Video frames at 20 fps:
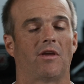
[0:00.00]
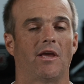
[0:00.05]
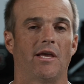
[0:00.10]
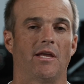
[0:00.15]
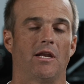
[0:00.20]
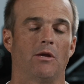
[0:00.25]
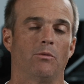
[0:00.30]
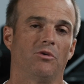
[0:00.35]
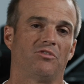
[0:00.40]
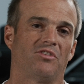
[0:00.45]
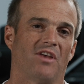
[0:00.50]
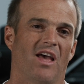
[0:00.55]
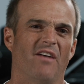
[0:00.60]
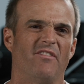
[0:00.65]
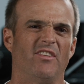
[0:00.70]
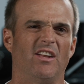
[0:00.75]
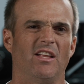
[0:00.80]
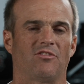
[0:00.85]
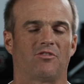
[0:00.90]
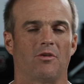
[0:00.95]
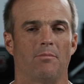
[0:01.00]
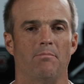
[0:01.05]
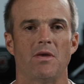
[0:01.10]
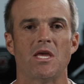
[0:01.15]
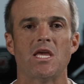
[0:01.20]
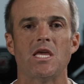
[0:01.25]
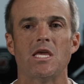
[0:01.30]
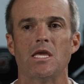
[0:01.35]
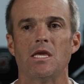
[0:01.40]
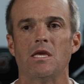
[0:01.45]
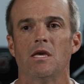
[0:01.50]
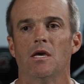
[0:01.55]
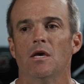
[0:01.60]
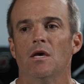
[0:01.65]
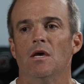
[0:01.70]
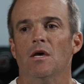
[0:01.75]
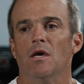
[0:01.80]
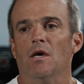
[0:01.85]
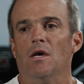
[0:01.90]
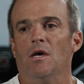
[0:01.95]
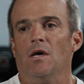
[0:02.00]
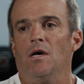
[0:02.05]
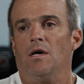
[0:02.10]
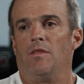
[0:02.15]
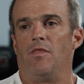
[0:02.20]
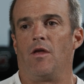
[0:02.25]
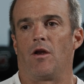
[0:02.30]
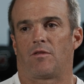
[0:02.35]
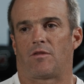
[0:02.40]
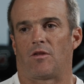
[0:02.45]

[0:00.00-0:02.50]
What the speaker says: And it was evident to me there